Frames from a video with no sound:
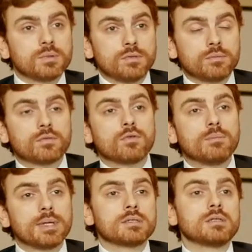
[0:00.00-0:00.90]
even
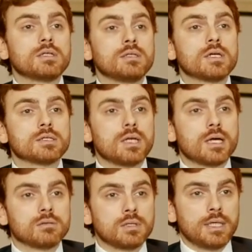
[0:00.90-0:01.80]
perform better than it does
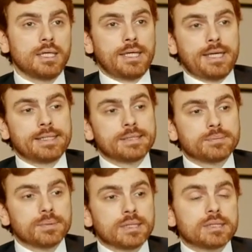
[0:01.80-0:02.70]
now. And
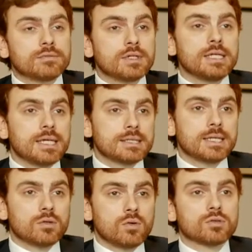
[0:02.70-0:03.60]
it really is
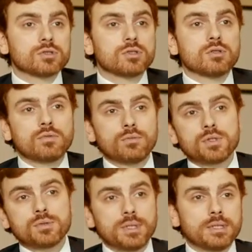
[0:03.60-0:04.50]
that cornerstone from
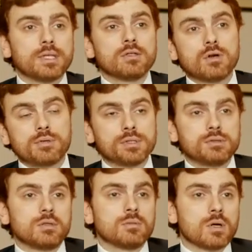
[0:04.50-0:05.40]
which we can then grow
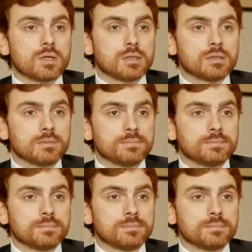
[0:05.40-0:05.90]
into other markets.